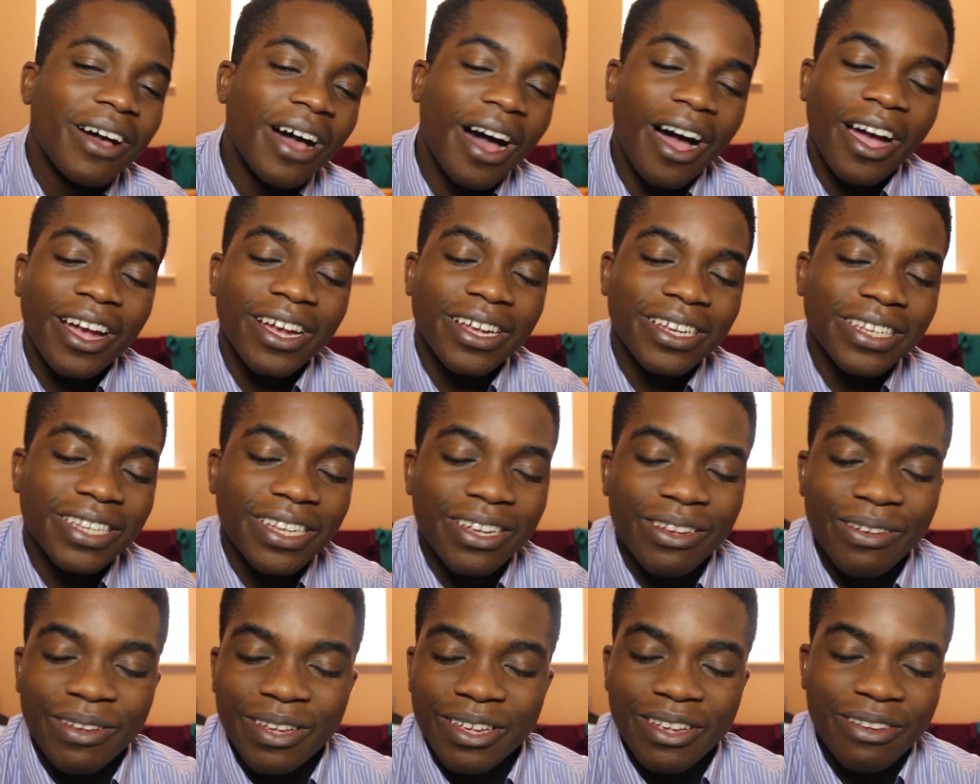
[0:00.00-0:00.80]
how you
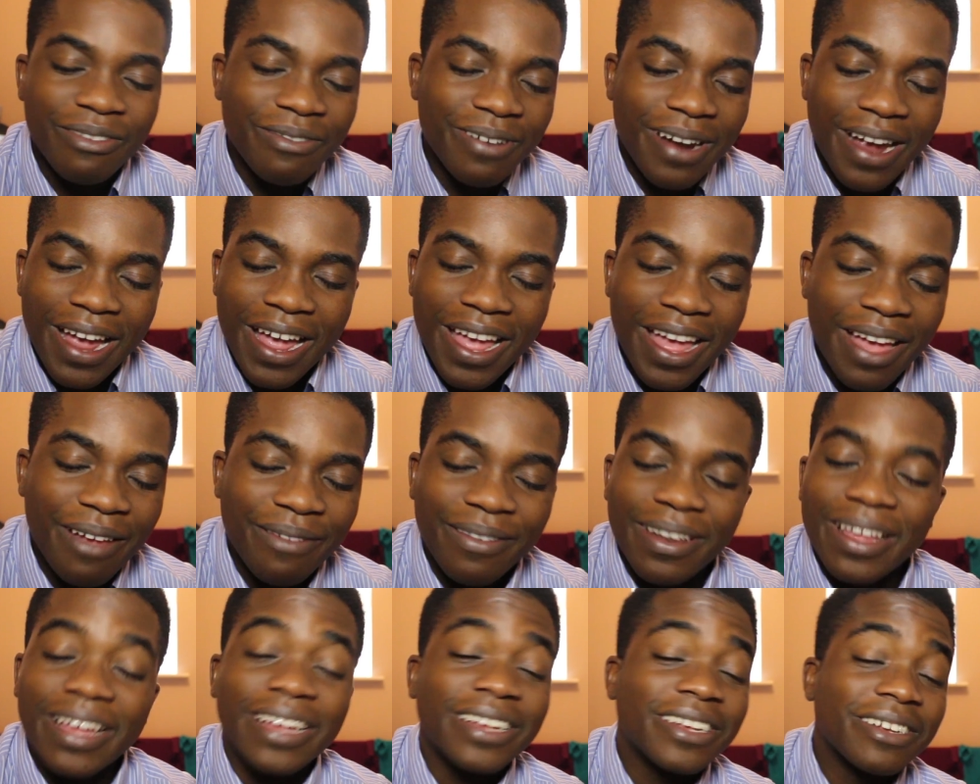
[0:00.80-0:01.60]
doing you right
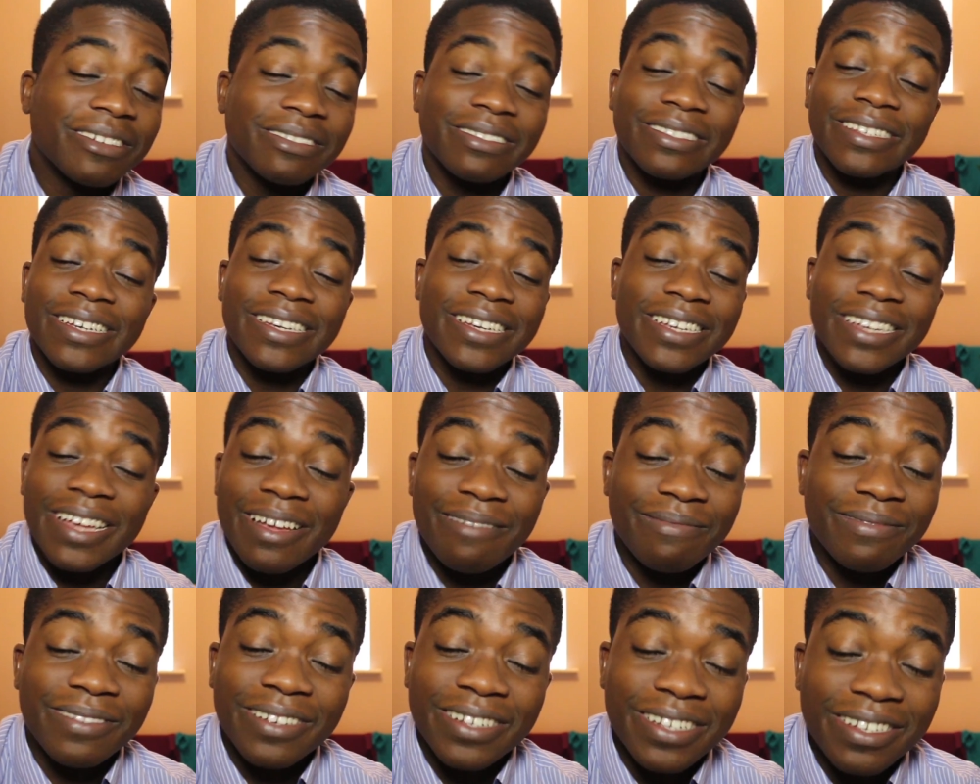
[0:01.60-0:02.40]
i'm like okay
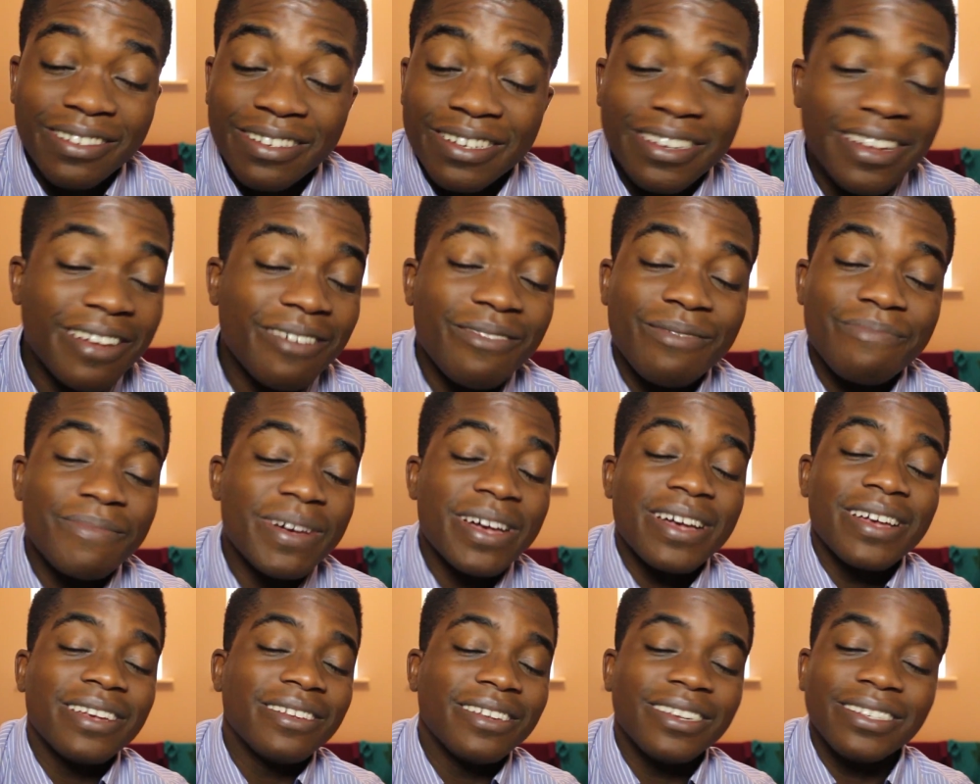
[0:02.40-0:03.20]
i'm good now
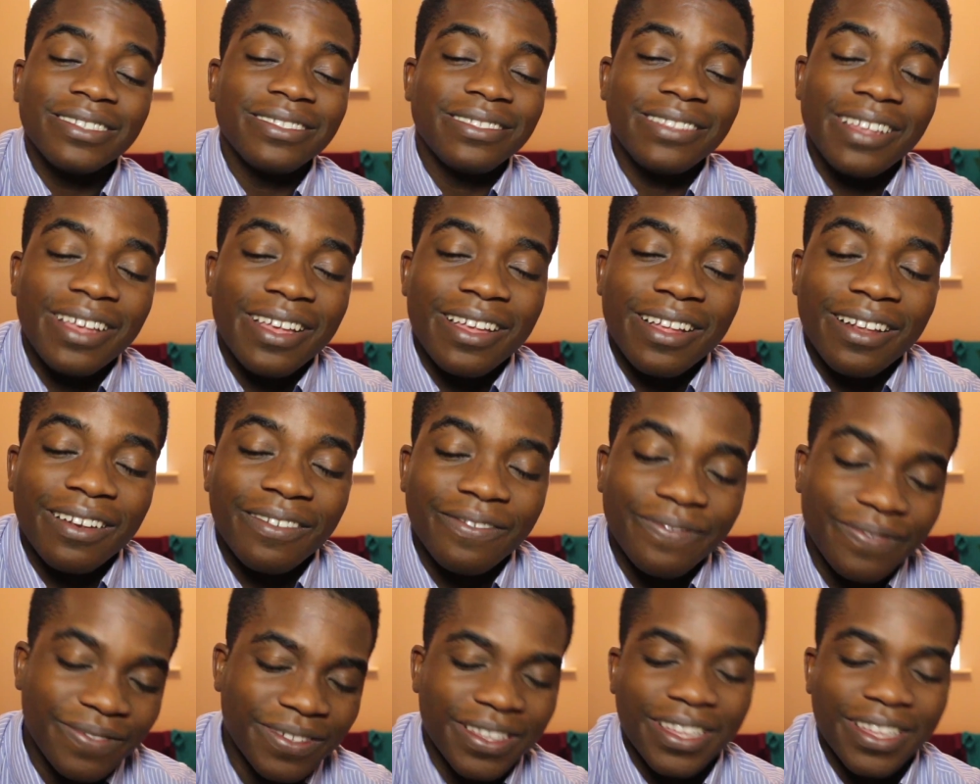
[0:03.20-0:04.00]
by yourself